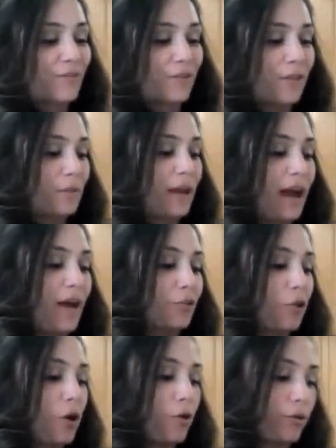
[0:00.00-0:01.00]
for them to
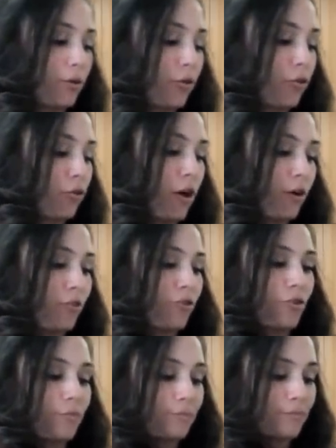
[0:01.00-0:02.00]
have along with their
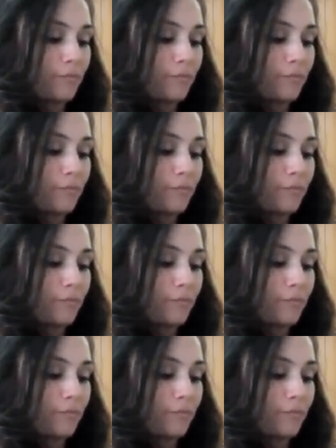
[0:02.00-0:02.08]
starch.